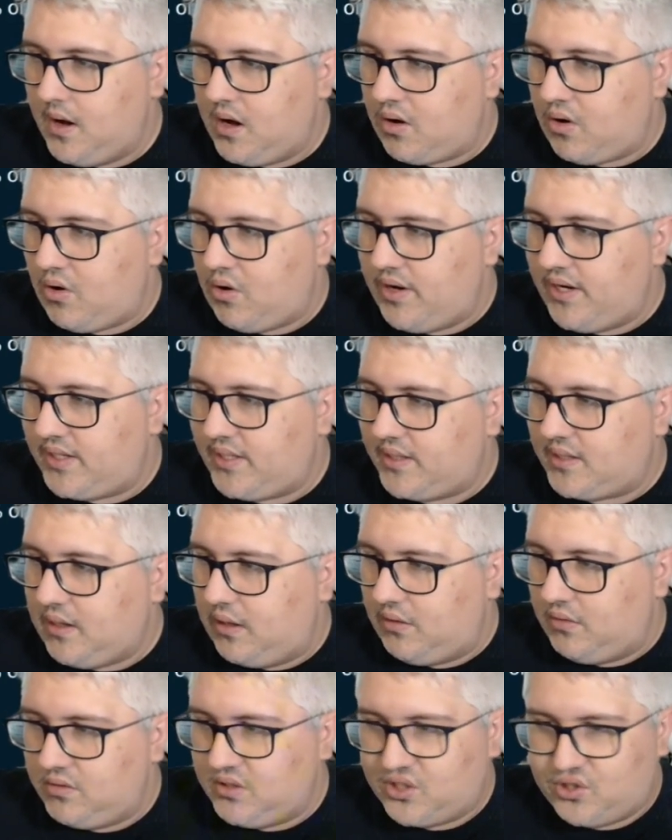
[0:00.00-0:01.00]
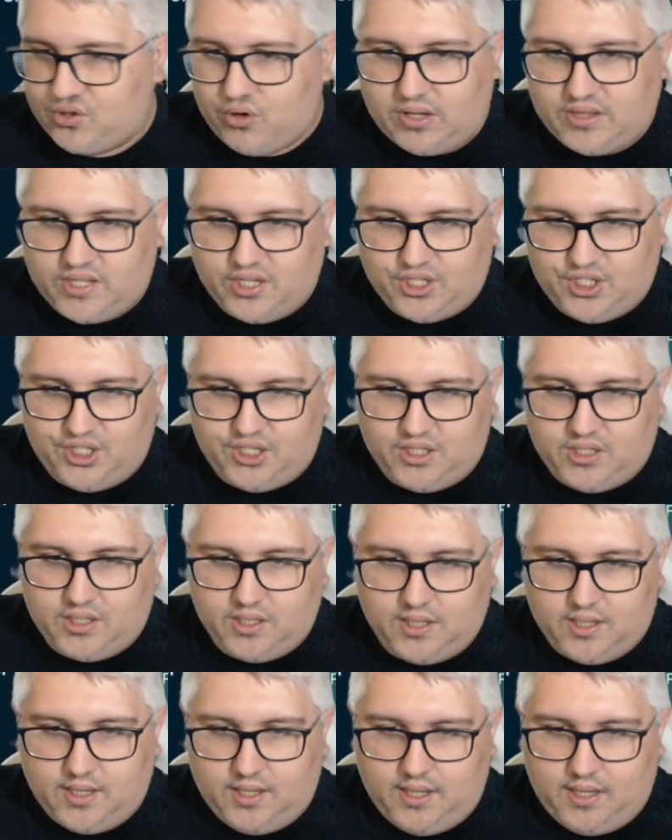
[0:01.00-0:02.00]
Critical strategy.
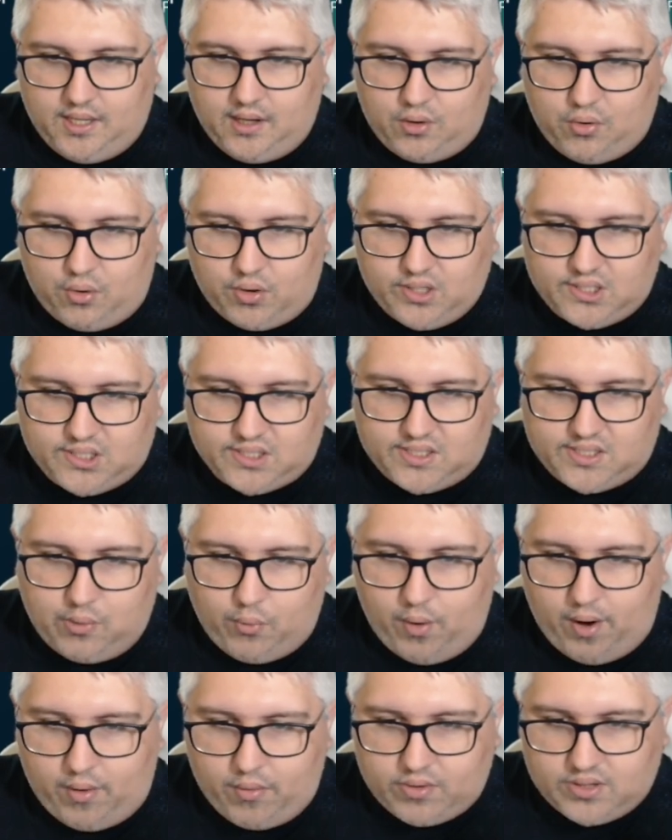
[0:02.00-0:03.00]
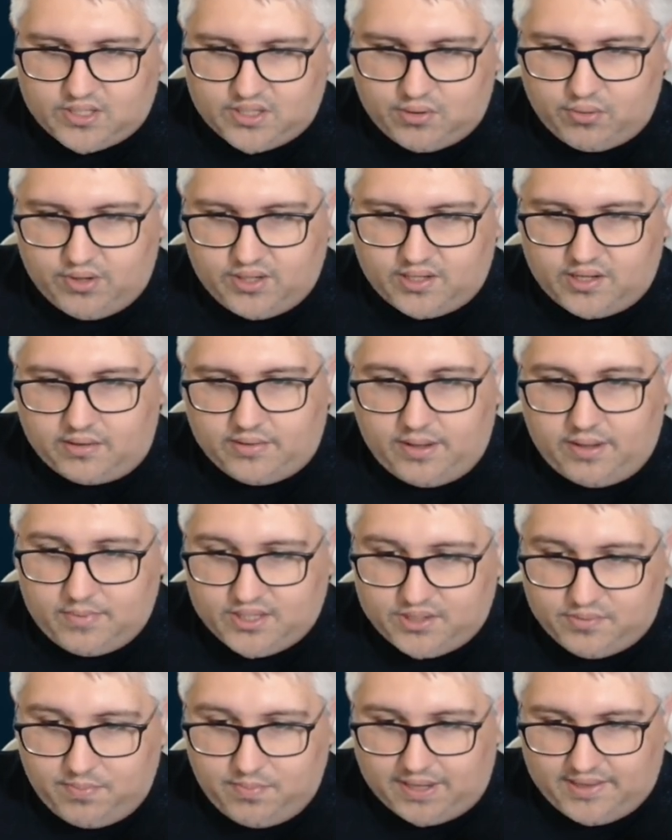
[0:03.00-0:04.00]
Increases the wearer's critical
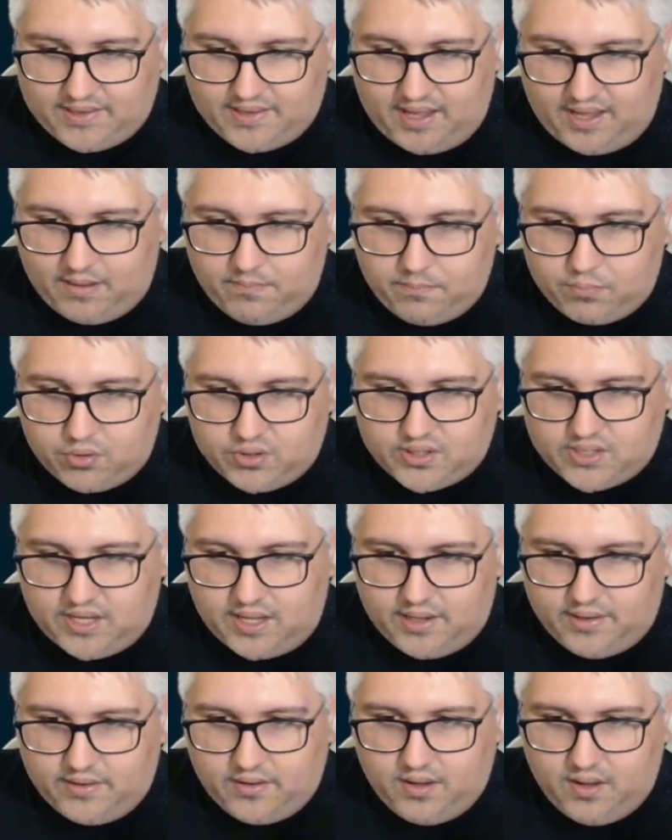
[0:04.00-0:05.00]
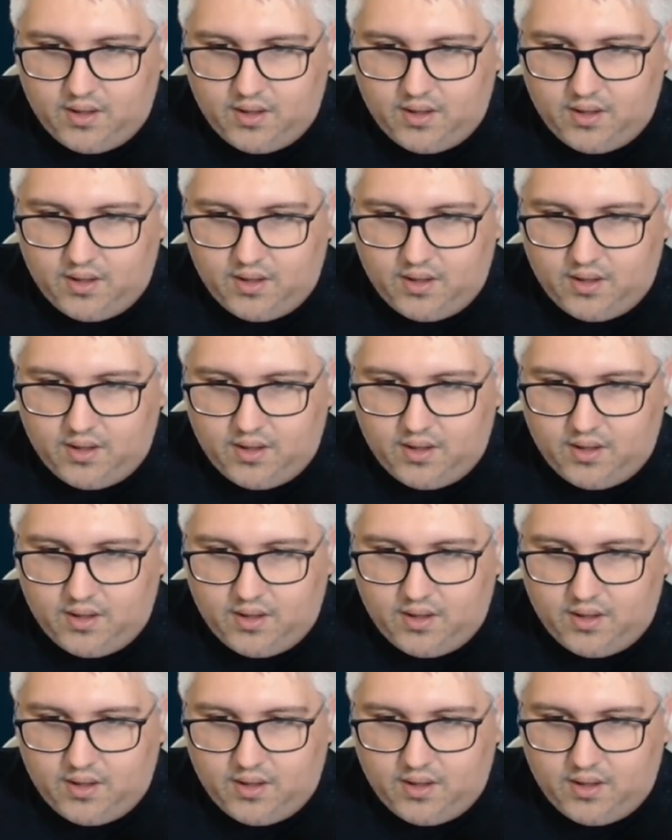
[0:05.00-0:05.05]
damage by 10%